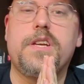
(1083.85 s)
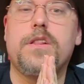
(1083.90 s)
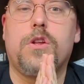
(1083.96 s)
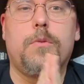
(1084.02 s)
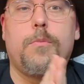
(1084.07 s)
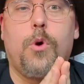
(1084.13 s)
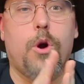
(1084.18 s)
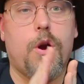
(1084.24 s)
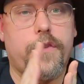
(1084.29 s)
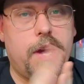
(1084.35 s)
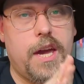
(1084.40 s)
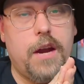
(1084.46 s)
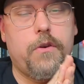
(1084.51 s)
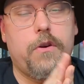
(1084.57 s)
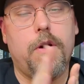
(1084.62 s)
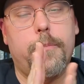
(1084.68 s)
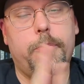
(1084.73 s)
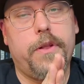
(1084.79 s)
a little more of
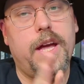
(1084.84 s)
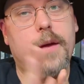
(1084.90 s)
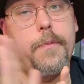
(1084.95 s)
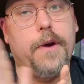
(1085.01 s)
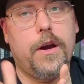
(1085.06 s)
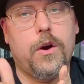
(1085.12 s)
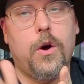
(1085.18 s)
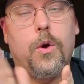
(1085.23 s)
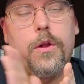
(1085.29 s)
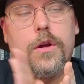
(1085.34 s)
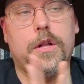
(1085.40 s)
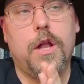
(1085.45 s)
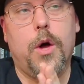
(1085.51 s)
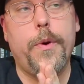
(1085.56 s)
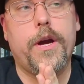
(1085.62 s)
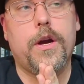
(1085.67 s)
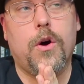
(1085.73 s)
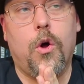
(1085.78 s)
Kira, played by
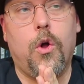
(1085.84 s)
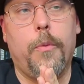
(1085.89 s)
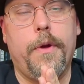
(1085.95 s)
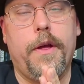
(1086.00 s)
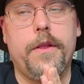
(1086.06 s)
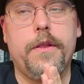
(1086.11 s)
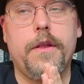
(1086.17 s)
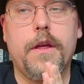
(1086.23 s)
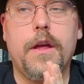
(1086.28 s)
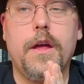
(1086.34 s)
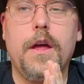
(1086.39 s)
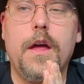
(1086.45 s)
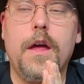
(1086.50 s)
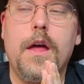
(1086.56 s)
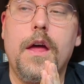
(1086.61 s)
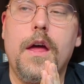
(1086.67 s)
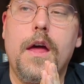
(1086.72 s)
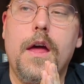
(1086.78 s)
Chloe Coleman,
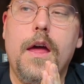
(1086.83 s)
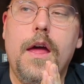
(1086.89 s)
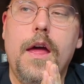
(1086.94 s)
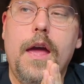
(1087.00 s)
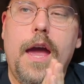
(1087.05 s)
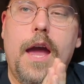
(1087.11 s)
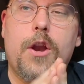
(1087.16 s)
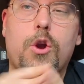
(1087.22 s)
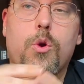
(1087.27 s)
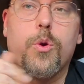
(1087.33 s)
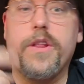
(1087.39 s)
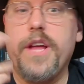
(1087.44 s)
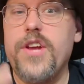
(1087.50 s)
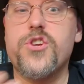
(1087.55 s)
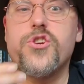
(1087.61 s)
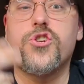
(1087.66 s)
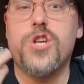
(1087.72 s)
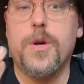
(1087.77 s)
and her
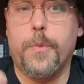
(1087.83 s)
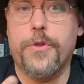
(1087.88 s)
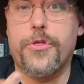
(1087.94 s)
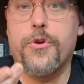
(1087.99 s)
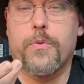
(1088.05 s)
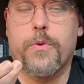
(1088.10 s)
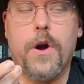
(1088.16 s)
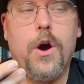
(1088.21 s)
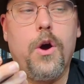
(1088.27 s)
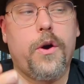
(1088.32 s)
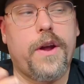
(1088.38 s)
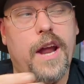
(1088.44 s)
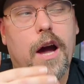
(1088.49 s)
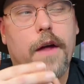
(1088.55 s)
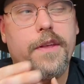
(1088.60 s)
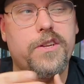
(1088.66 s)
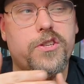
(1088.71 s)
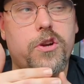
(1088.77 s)
relationship with the rogue and how
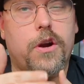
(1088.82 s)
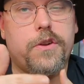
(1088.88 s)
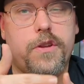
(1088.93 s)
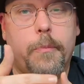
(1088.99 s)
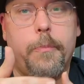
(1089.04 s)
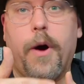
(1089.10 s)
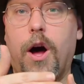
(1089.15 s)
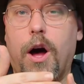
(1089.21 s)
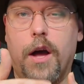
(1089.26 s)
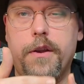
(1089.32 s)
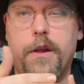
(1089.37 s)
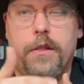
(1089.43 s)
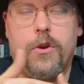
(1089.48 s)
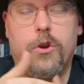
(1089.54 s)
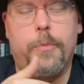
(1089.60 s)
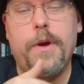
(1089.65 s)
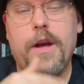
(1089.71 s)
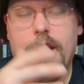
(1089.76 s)
they start to bond a
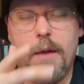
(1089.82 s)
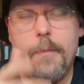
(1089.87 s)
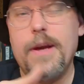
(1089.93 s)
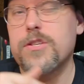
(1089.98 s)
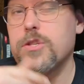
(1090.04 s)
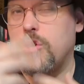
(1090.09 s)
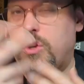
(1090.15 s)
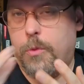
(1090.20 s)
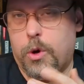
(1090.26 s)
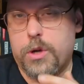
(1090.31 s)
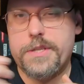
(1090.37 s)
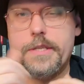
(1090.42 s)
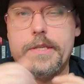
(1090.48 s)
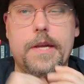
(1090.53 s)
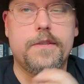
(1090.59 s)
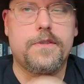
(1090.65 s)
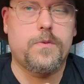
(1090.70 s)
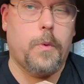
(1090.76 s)
little bit. It makes a little more
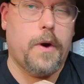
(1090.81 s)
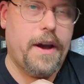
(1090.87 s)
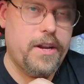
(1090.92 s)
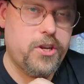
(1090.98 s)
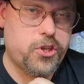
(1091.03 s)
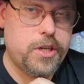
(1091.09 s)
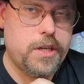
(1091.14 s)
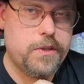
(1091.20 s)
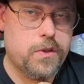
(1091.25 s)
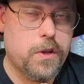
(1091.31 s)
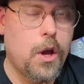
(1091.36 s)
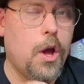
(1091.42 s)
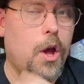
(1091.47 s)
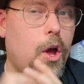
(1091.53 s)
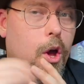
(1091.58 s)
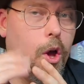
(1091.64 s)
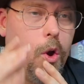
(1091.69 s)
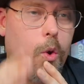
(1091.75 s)
sense why she's
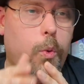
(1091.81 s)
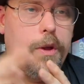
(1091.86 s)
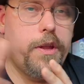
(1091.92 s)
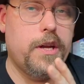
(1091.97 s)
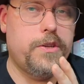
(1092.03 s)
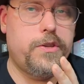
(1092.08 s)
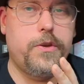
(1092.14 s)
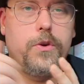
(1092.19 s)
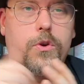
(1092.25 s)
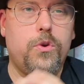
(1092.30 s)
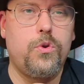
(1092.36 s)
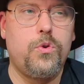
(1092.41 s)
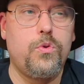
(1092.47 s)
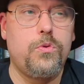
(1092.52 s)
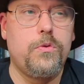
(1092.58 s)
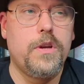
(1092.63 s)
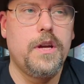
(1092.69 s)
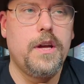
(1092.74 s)
willing
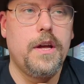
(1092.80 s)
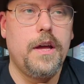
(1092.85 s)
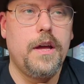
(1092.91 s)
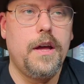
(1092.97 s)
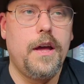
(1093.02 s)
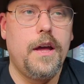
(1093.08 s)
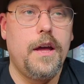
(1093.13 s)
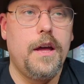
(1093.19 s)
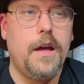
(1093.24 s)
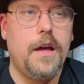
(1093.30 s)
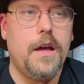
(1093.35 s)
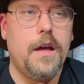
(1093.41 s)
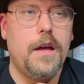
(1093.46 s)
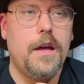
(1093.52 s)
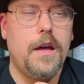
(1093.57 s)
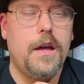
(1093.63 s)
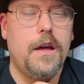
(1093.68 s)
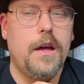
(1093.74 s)
to
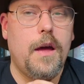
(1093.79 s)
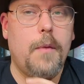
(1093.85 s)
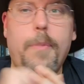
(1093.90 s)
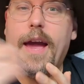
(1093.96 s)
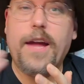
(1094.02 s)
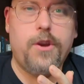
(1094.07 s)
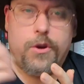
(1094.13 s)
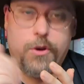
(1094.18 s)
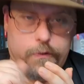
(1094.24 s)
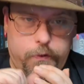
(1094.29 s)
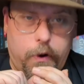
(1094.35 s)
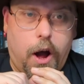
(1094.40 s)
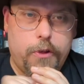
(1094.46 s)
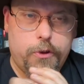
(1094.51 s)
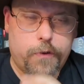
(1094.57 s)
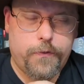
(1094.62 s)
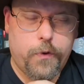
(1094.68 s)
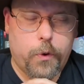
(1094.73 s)
abandon her
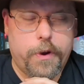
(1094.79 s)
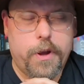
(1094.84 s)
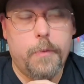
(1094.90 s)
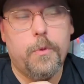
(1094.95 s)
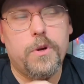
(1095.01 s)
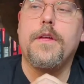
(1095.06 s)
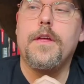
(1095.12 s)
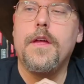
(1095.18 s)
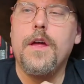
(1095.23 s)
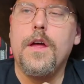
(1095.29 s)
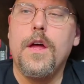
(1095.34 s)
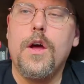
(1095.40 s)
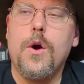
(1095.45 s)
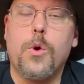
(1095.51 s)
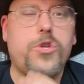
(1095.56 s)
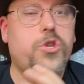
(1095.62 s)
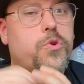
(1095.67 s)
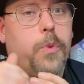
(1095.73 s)
father for him,
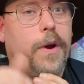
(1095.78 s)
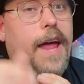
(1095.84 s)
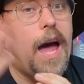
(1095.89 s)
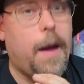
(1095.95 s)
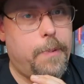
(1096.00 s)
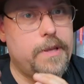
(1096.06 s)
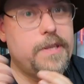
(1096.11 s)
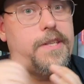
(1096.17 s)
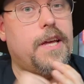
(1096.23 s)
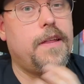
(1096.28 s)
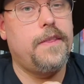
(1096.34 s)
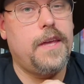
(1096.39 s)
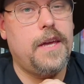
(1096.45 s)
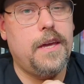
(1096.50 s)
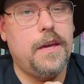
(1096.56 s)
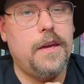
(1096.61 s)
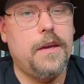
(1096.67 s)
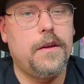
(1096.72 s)
which is what happens in
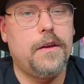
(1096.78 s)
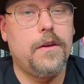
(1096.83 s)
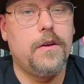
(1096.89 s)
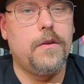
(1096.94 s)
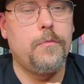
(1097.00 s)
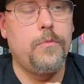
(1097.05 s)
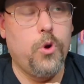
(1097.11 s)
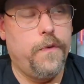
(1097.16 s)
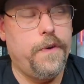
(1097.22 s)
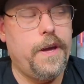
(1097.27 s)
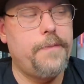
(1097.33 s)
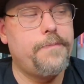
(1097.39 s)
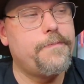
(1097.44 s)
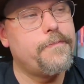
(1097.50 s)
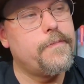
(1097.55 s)
the movie.